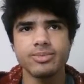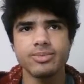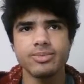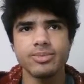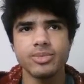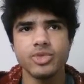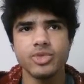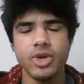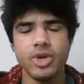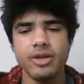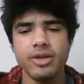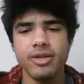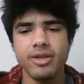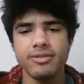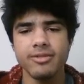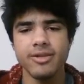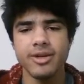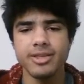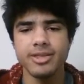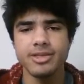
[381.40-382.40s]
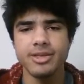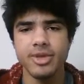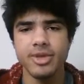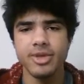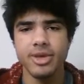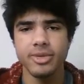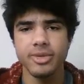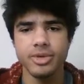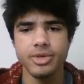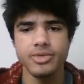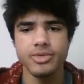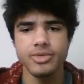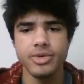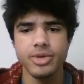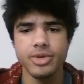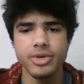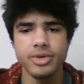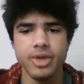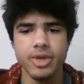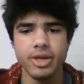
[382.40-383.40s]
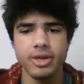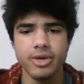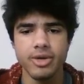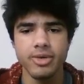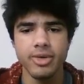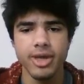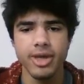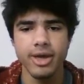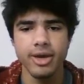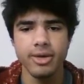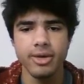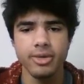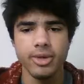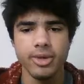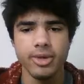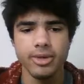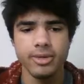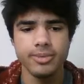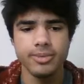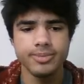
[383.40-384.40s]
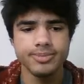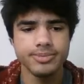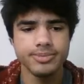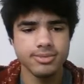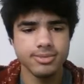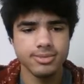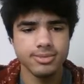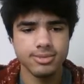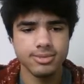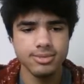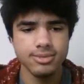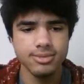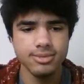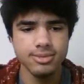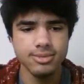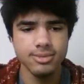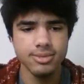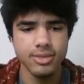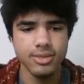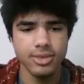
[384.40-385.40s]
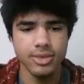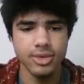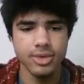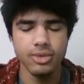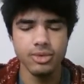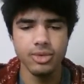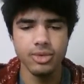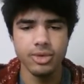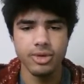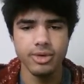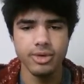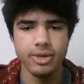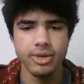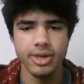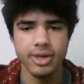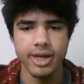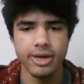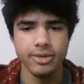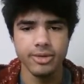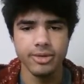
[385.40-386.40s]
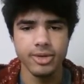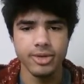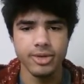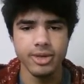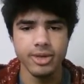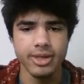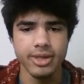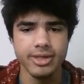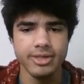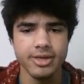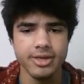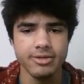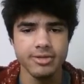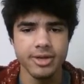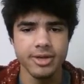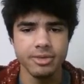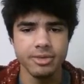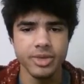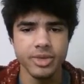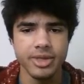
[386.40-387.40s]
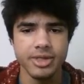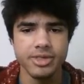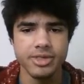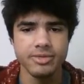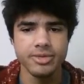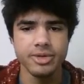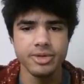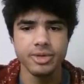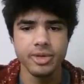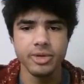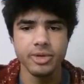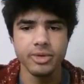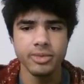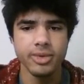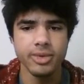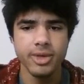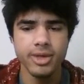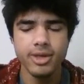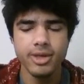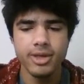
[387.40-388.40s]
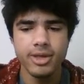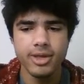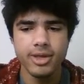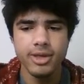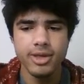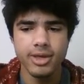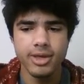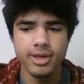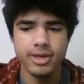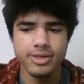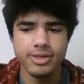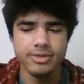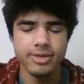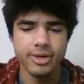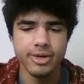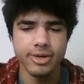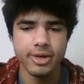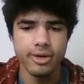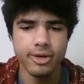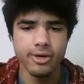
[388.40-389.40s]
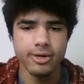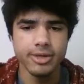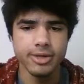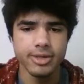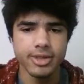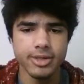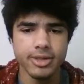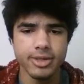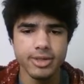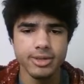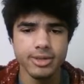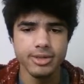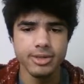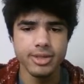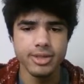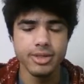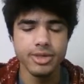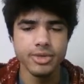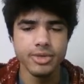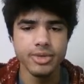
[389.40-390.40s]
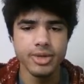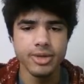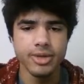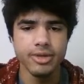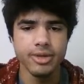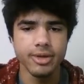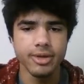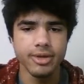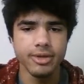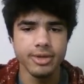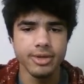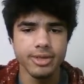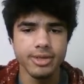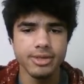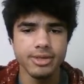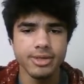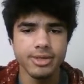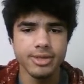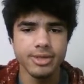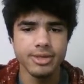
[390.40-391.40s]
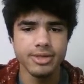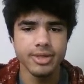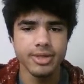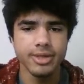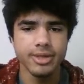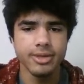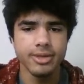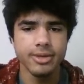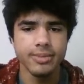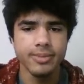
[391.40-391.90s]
try to like find something that works for you, and like know like how like you learn and how you can get stuff done, because if you don't, it's very hard to do anything. Because like